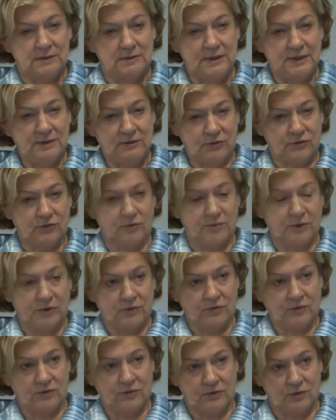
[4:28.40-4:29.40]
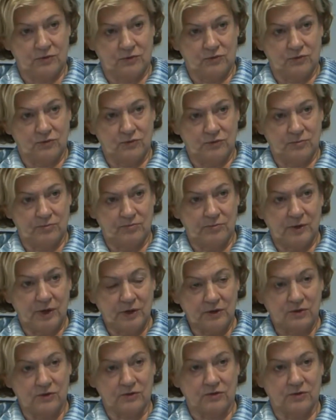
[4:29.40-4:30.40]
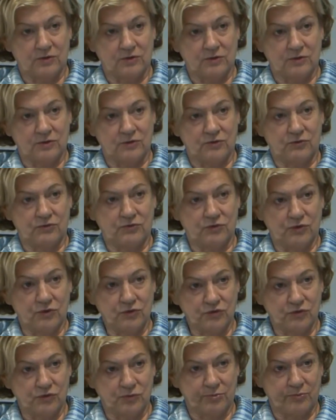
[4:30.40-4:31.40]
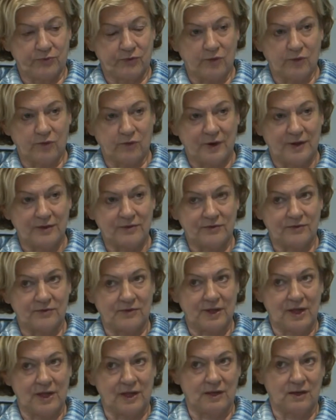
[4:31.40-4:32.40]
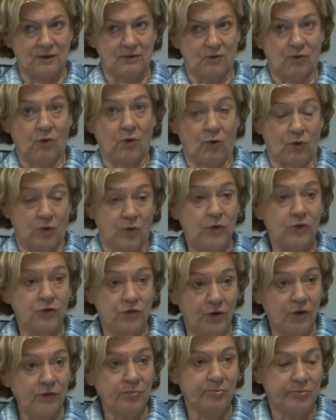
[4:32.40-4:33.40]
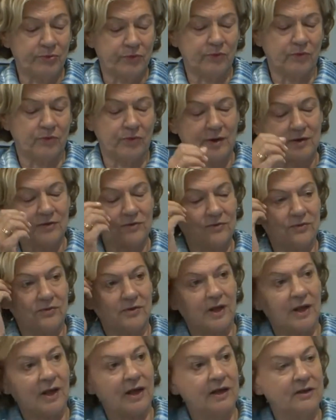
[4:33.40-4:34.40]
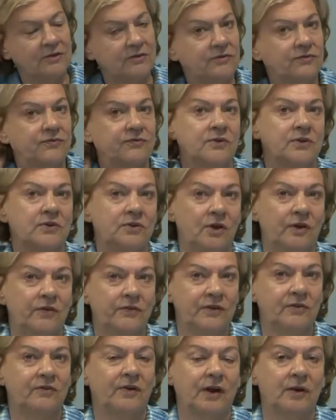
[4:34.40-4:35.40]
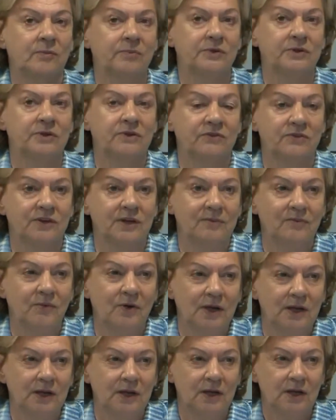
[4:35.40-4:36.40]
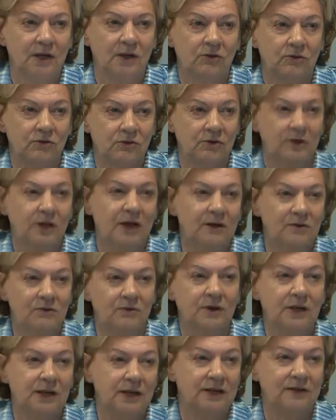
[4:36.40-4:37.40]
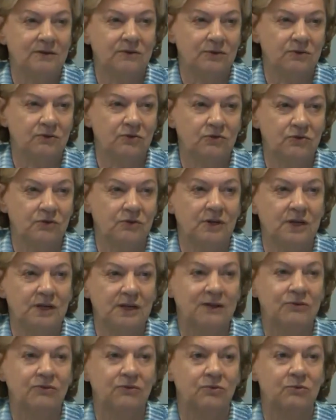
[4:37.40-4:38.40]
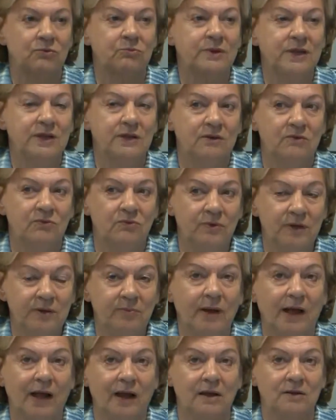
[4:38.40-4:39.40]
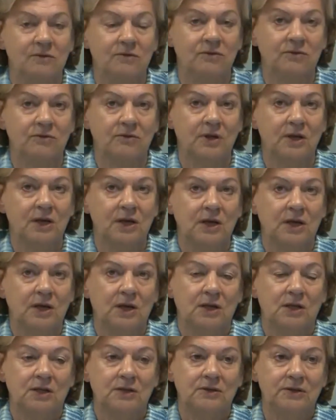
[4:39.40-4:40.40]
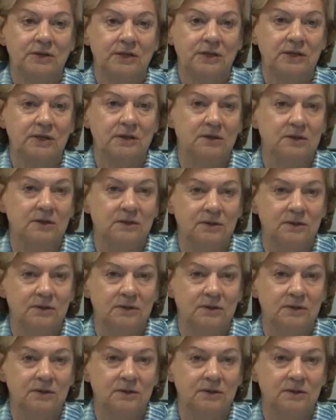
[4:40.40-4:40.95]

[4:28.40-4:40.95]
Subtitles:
instruments to monitor social progress and or non-progress has not developed in the same way. So that really institutionally needs to be rebalanced. The